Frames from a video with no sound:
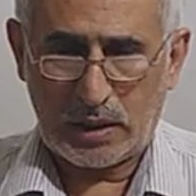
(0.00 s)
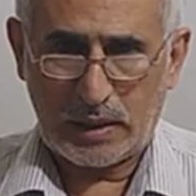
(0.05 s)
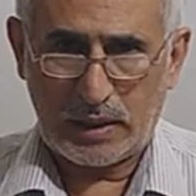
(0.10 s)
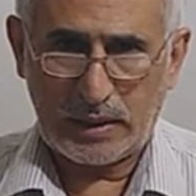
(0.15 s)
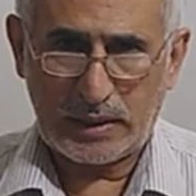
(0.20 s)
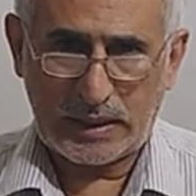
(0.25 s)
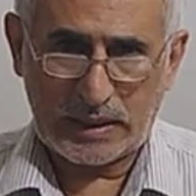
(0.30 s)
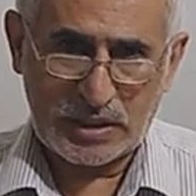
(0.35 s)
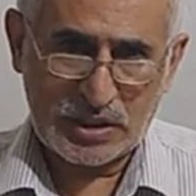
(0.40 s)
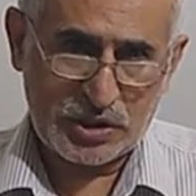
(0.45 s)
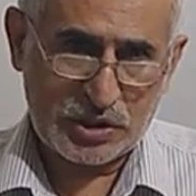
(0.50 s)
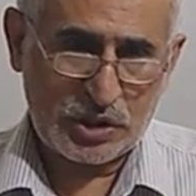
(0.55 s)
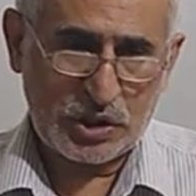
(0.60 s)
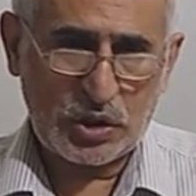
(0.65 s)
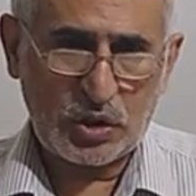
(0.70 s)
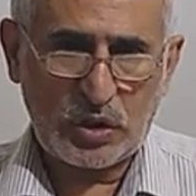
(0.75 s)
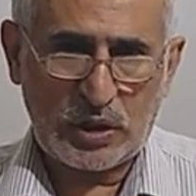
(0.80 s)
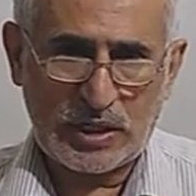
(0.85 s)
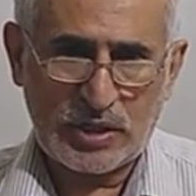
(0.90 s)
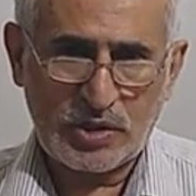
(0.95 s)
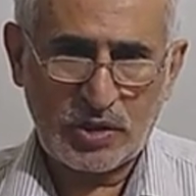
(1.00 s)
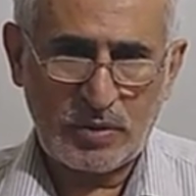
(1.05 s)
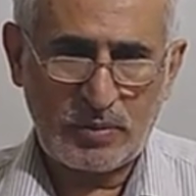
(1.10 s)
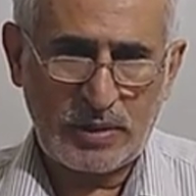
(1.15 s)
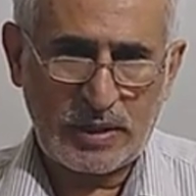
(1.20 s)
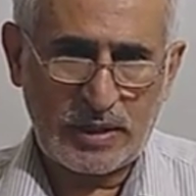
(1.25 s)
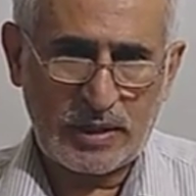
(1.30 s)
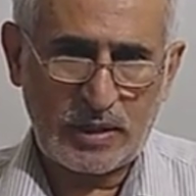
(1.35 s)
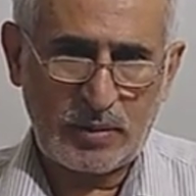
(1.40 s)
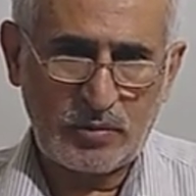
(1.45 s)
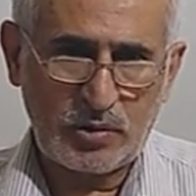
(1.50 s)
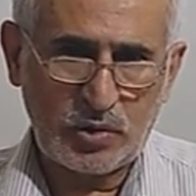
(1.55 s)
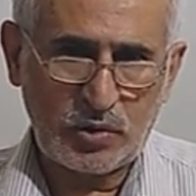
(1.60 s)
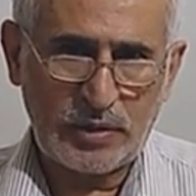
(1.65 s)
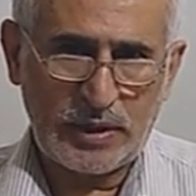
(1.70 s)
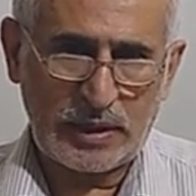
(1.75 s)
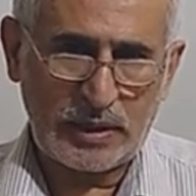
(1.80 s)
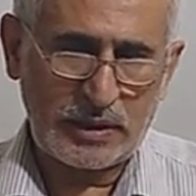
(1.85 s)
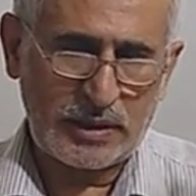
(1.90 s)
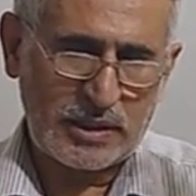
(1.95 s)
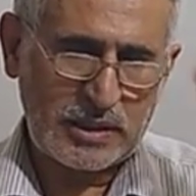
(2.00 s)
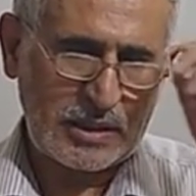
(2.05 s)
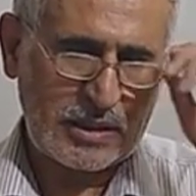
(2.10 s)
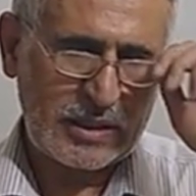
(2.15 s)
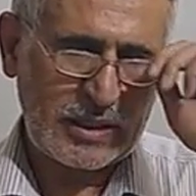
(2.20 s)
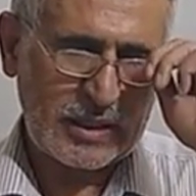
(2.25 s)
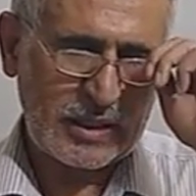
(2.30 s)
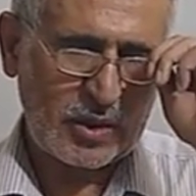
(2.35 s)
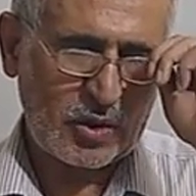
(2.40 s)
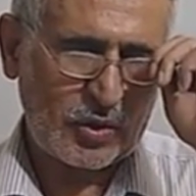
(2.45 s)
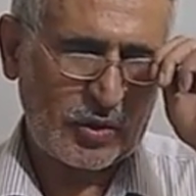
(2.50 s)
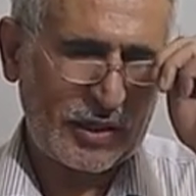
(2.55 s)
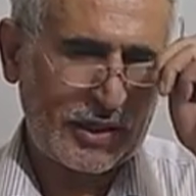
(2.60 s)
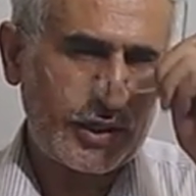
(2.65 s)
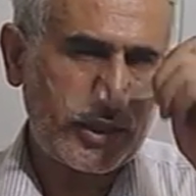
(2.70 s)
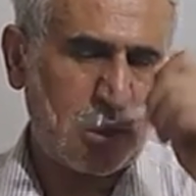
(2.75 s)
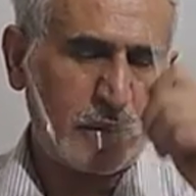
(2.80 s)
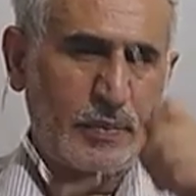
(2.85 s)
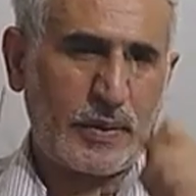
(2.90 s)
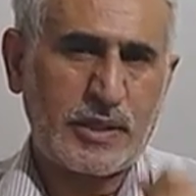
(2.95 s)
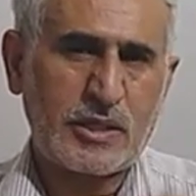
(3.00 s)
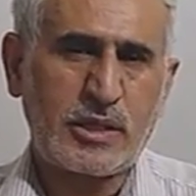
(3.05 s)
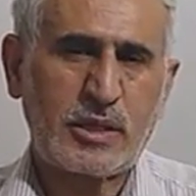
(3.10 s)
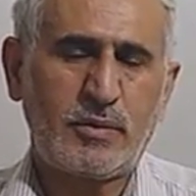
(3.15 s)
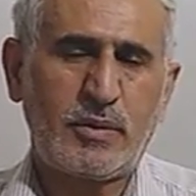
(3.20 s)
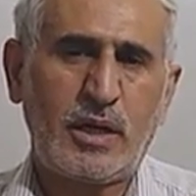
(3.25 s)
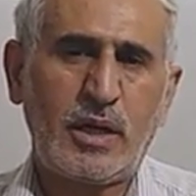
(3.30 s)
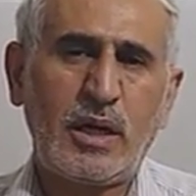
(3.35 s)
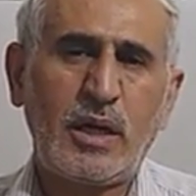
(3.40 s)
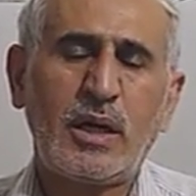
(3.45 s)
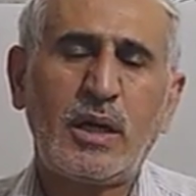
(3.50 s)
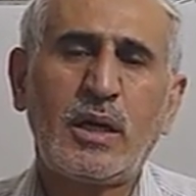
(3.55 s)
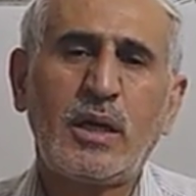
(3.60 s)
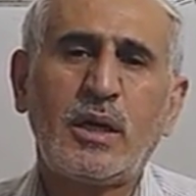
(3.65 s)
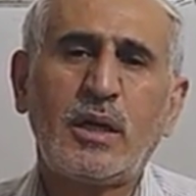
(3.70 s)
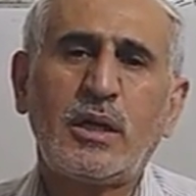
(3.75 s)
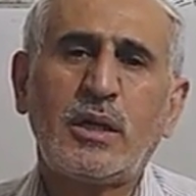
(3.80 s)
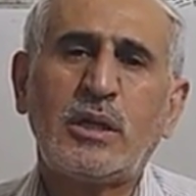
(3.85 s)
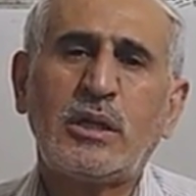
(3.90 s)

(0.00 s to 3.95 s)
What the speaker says: In the stereoisomerism, you done this, there is rotation possible.